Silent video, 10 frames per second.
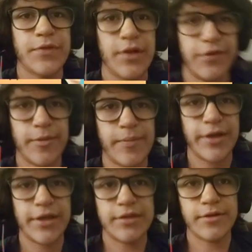of like
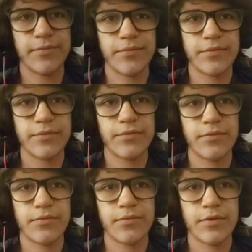making them
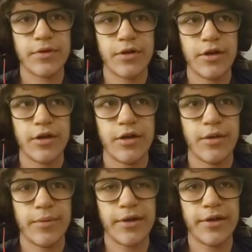
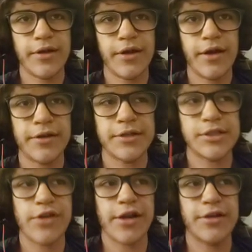get
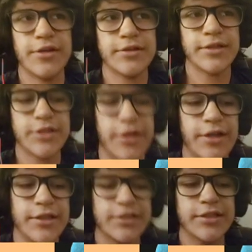distracted and like start
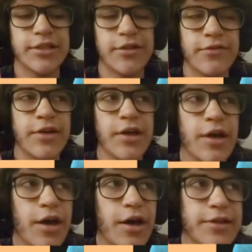dancing and stuff.
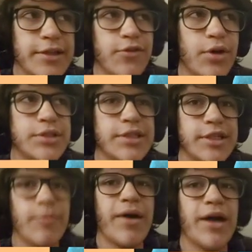Unless of course it's
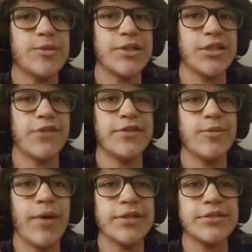like a boss, because like if it's
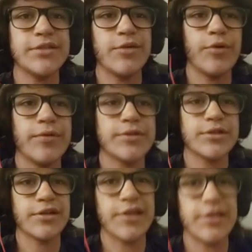a boss then they won't
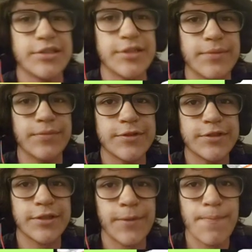start dancing. But
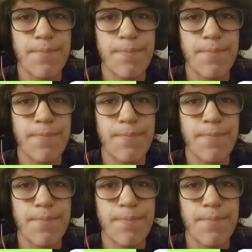so